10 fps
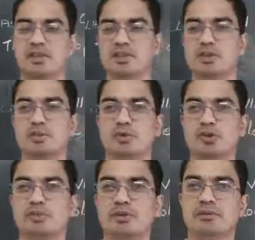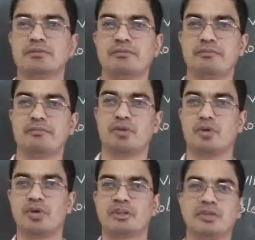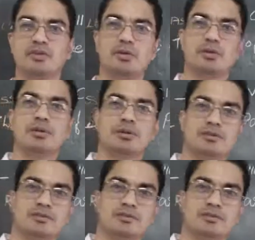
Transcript: Is it possible or is it good?